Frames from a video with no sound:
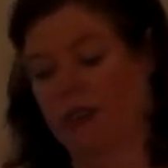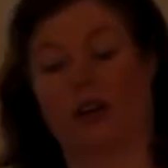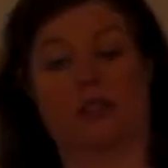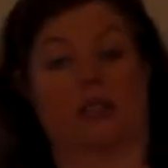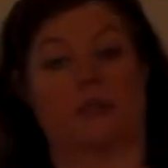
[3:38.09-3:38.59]

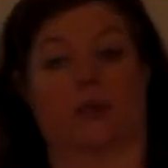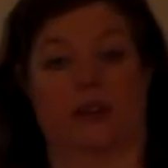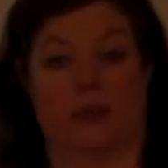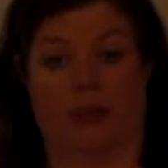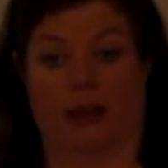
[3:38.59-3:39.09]
those
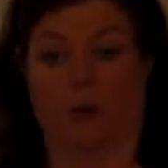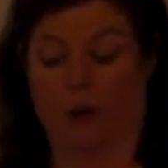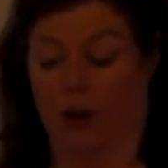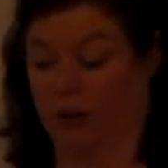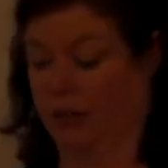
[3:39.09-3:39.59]
expressed without
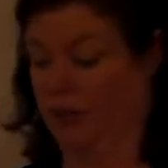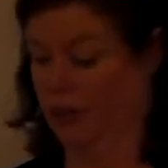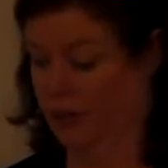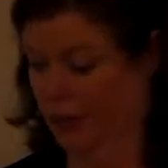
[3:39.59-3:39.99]
words.